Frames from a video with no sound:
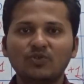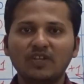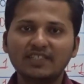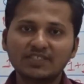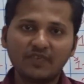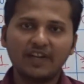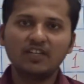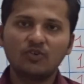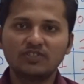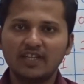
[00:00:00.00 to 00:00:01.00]
let's
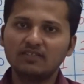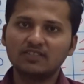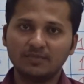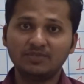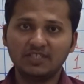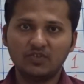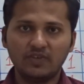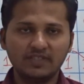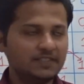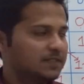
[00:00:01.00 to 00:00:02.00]
find out that
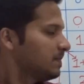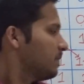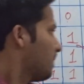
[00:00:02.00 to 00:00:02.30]
subsequence.